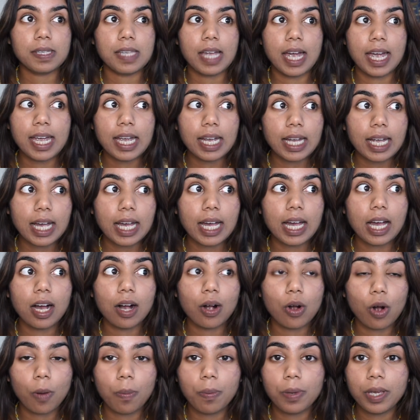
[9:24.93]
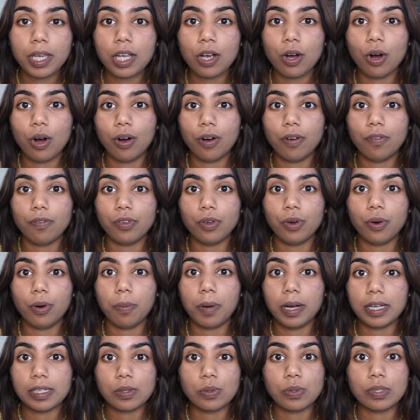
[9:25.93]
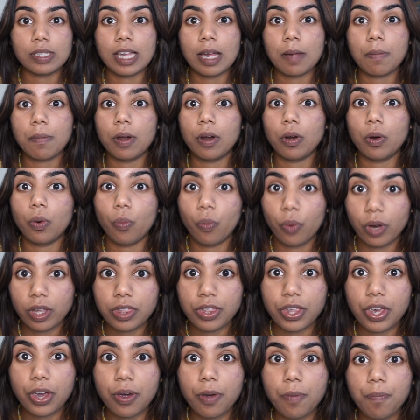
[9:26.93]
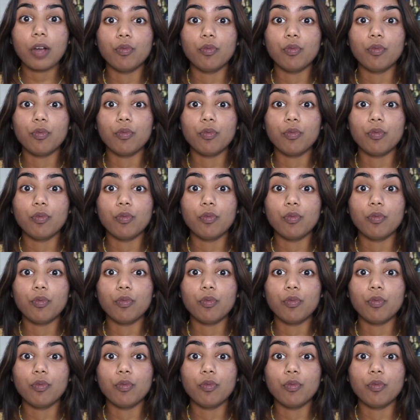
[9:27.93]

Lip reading: Take a copy of your personal statement with you,